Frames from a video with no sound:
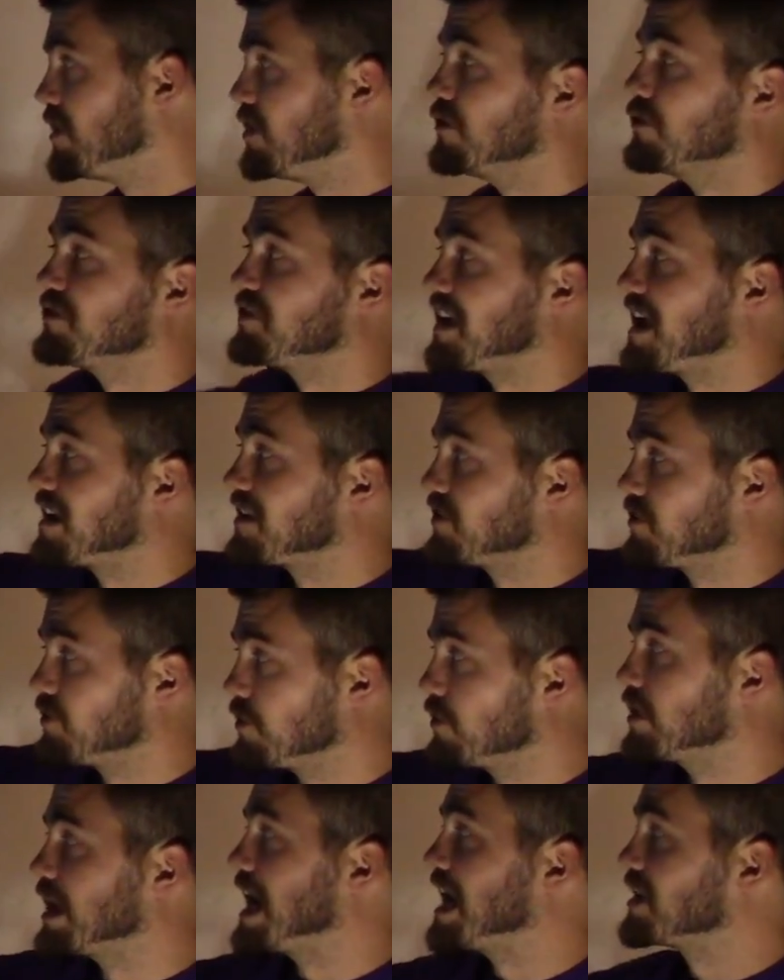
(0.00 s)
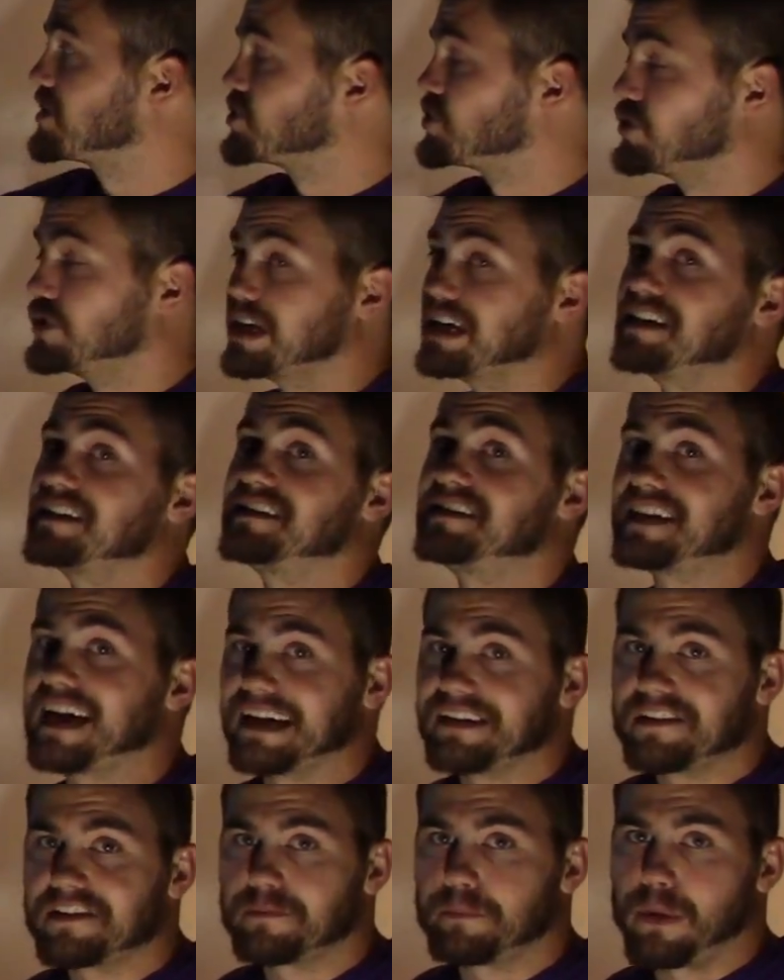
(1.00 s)
There are actually
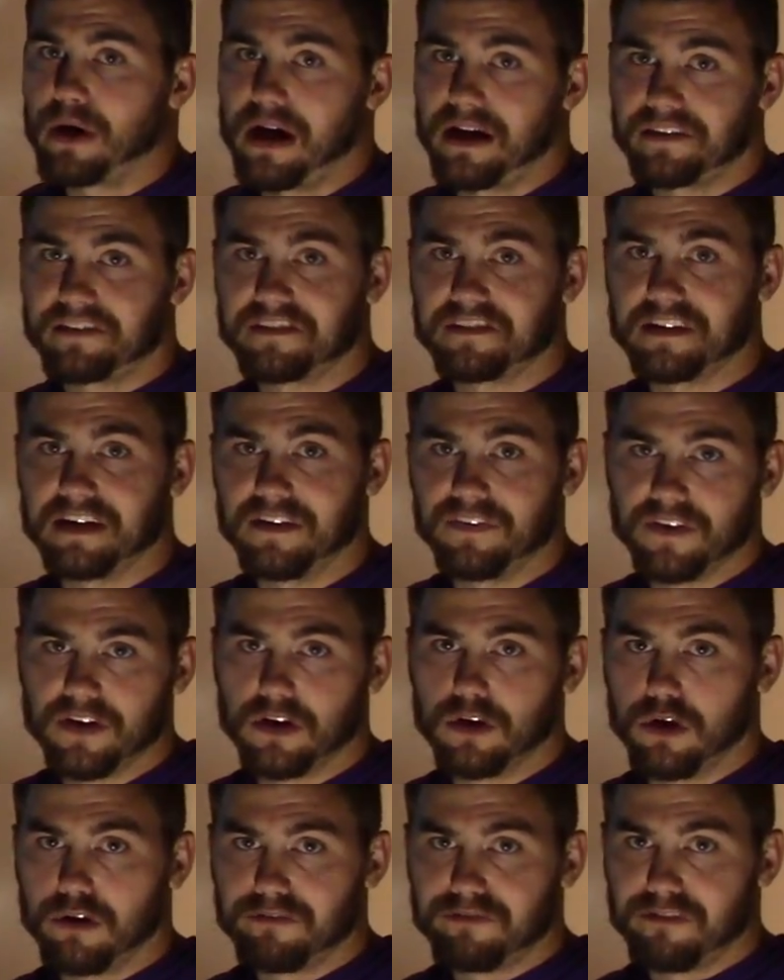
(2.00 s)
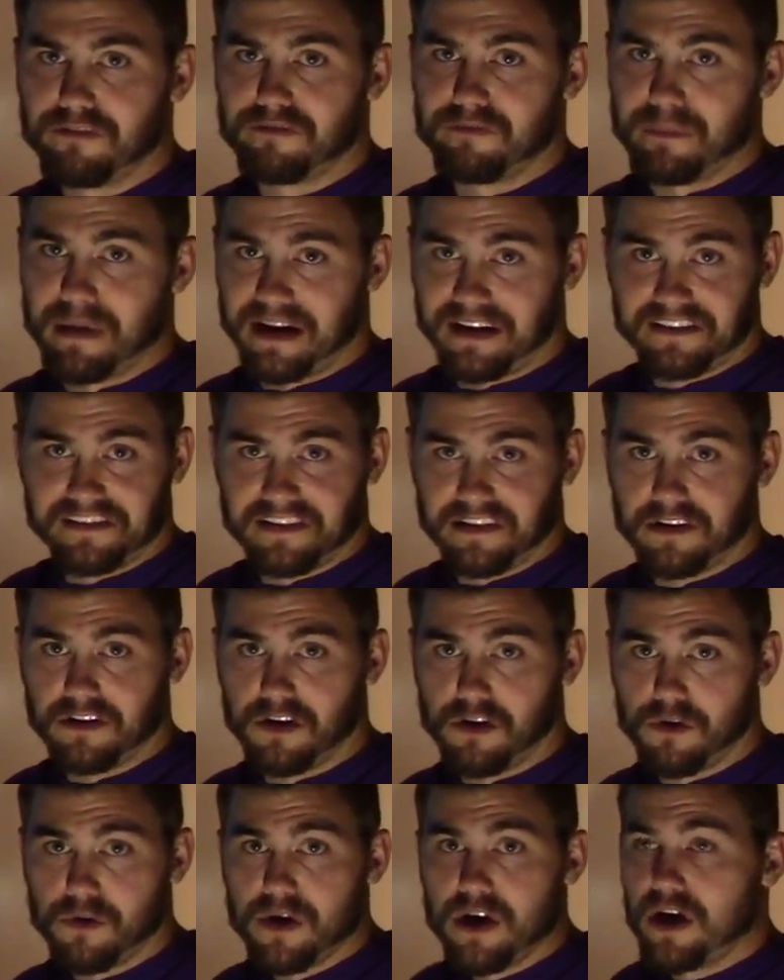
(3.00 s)
dead spots in the Gulf of
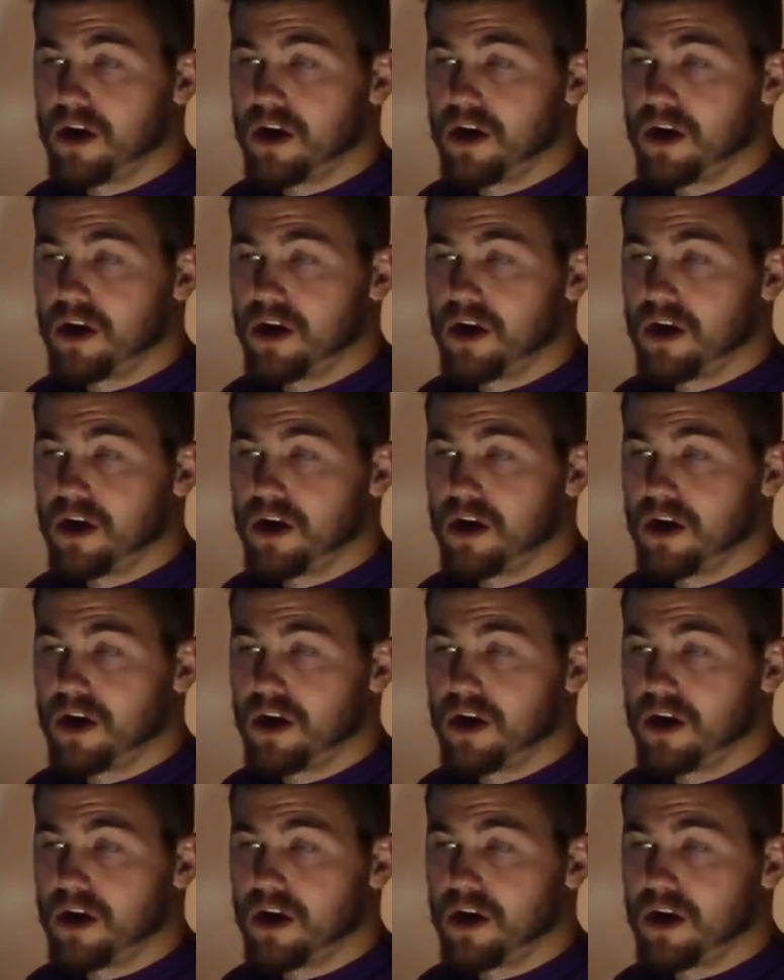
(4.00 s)
Mexico